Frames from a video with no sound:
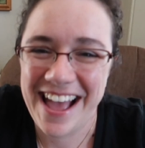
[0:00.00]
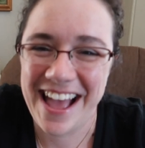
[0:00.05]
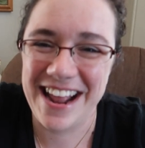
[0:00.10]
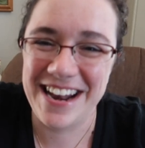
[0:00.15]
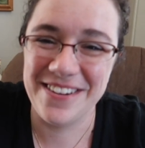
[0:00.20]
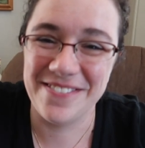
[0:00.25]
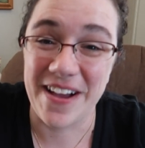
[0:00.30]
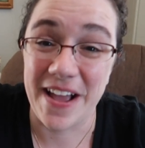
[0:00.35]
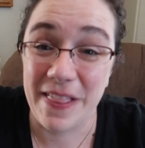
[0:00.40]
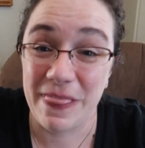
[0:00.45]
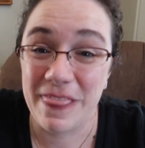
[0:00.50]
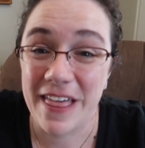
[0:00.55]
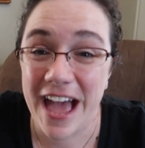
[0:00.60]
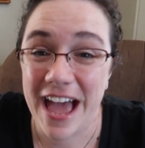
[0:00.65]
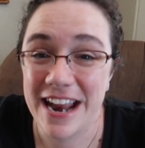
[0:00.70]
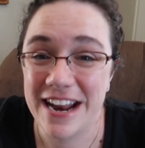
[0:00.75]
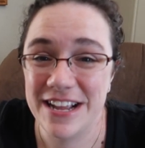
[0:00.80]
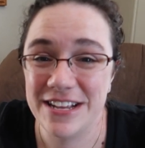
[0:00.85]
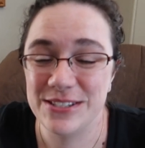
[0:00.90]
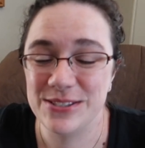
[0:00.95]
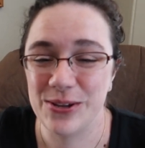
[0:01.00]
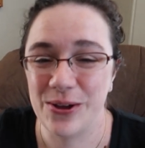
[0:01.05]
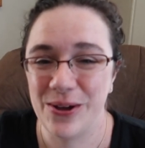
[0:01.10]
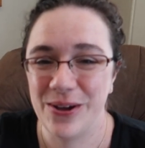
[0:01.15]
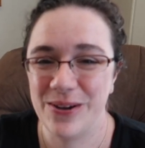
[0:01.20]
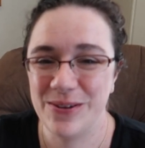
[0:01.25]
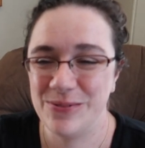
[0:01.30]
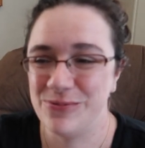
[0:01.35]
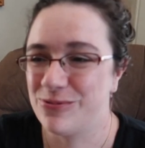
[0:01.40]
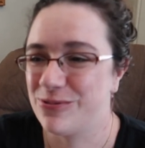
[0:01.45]
anyway, that is
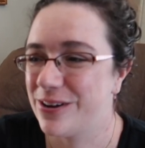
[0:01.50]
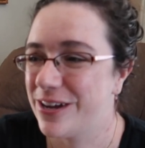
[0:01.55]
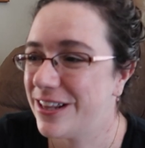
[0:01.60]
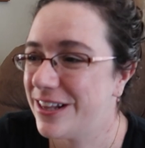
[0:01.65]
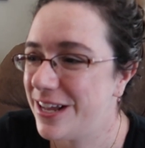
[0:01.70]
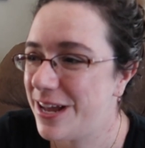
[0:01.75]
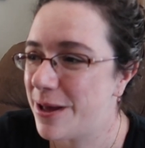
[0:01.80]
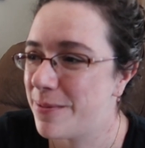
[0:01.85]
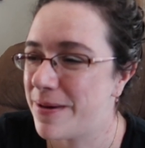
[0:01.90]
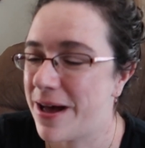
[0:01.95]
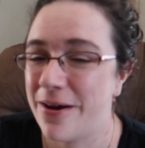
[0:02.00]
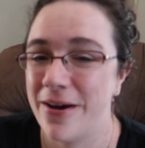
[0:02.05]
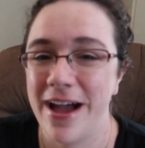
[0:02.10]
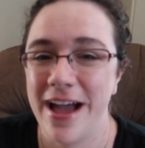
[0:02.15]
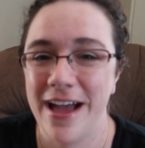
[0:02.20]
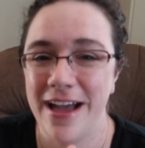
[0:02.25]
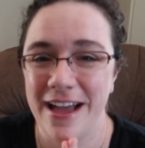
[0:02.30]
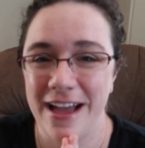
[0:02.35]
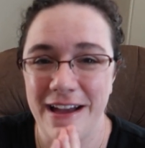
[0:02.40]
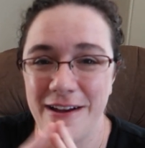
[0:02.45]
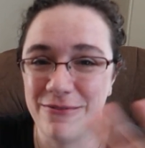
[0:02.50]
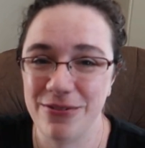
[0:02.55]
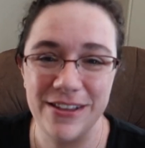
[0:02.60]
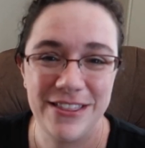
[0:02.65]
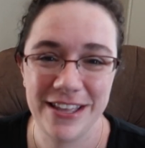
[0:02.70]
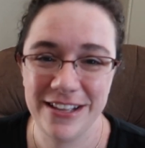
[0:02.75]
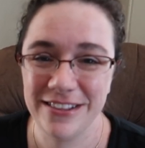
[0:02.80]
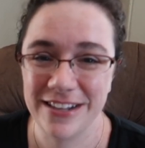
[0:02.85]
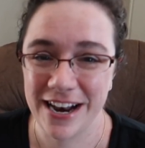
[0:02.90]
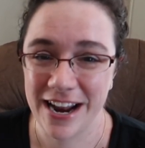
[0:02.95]
really about
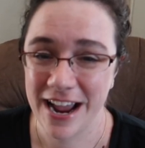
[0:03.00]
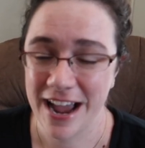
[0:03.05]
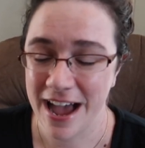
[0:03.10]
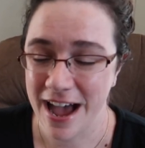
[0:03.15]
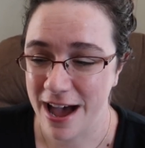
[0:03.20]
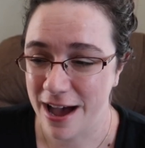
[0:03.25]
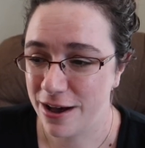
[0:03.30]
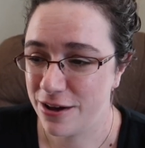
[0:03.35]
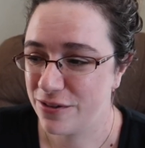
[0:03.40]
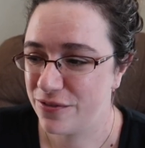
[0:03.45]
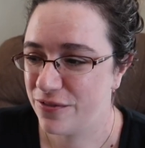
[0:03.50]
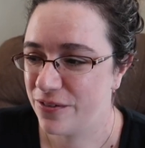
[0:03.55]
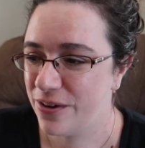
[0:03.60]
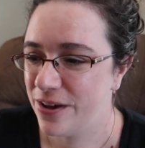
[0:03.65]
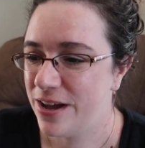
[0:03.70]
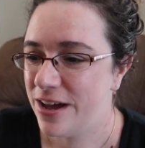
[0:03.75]
everything that I have.